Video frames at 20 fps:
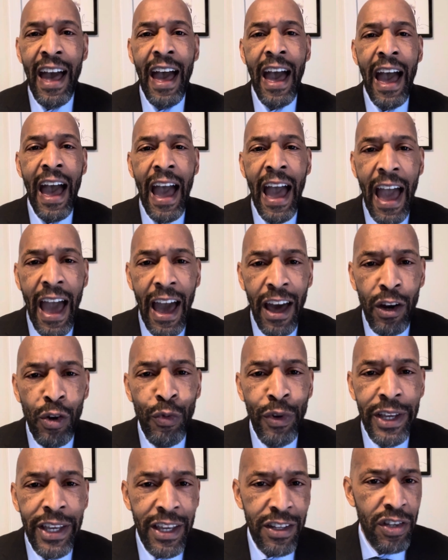How do
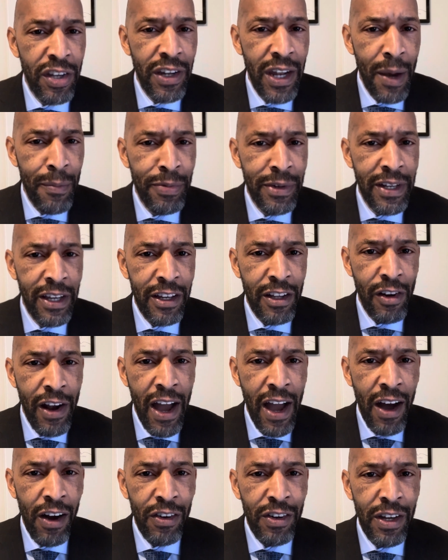we get to that particular
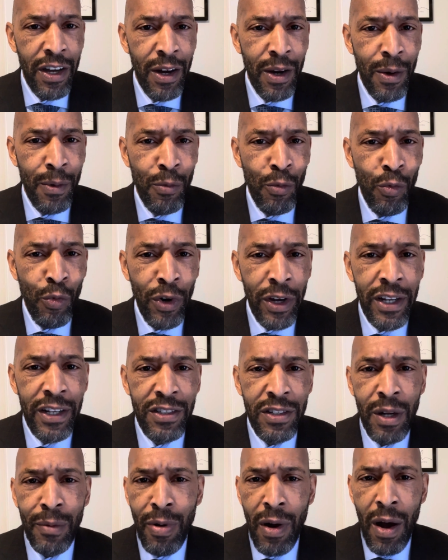outcome? What is
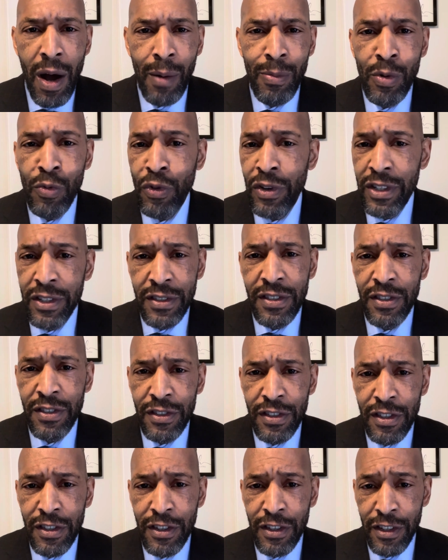the problem? What
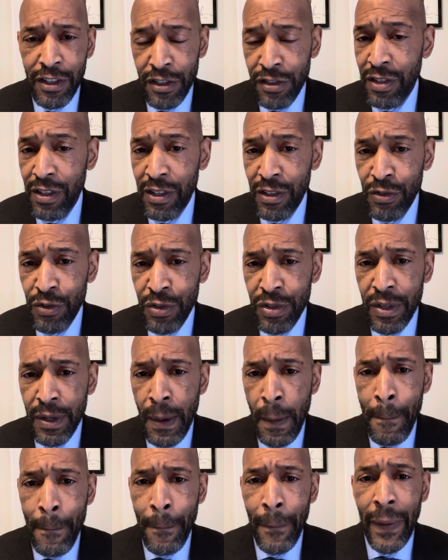is the
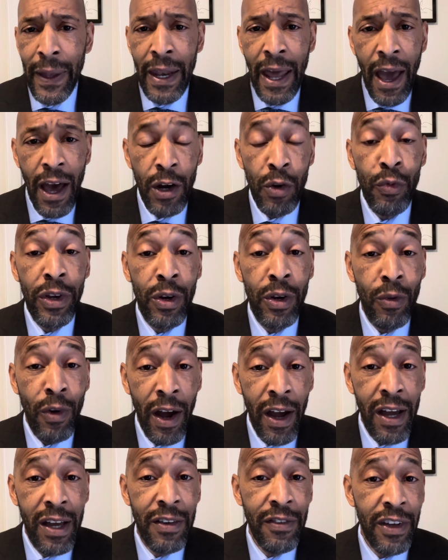solution? And how do we
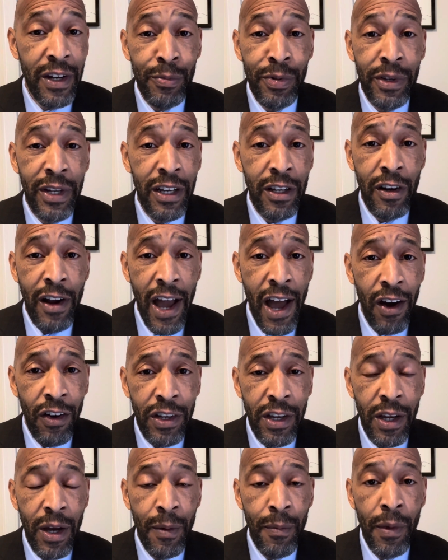arrive at a particular
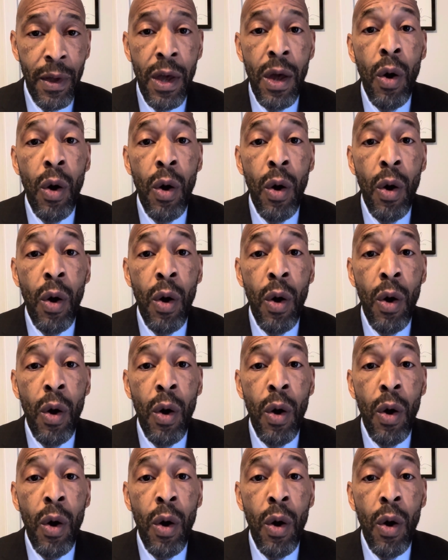outcome?